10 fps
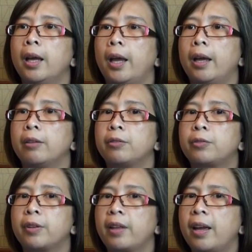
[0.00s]
And
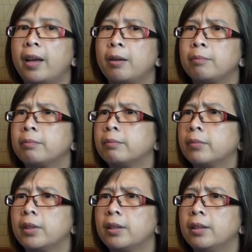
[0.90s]
for them,
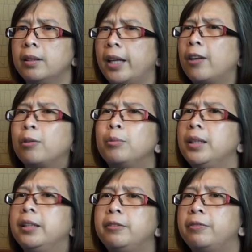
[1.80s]
they don't
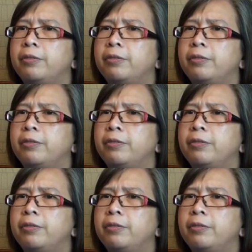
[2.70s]
really